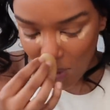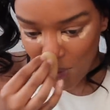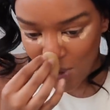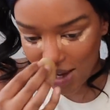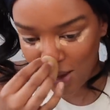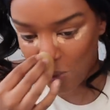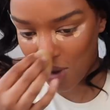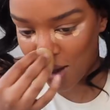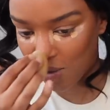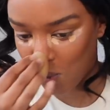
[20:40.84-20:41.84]
putting it
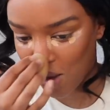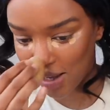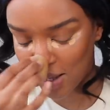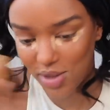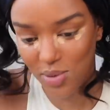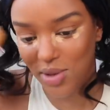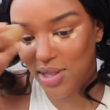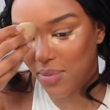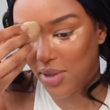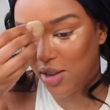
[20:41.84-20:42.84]
work, working towards
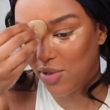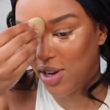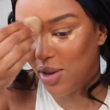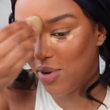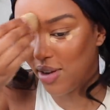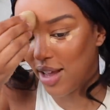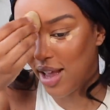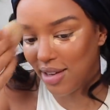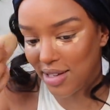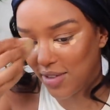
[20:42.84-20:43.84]
something you really want
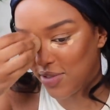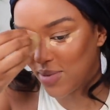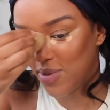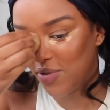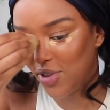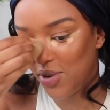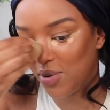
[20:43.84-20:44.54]
and if it's meant for you,